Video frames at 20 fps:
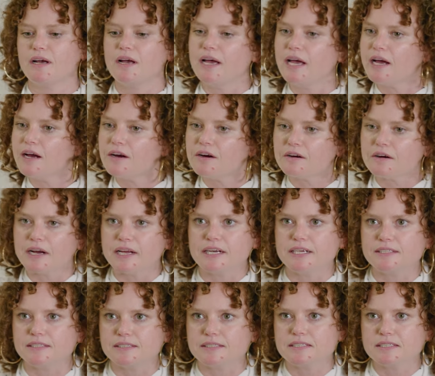a hair I
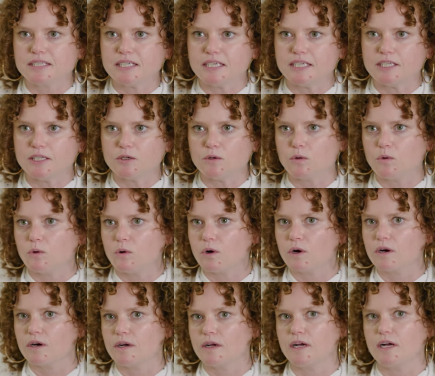didn't see
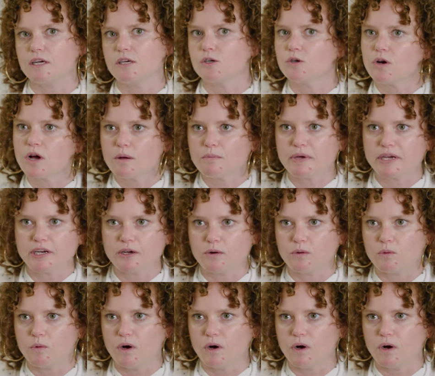or a crumb I don't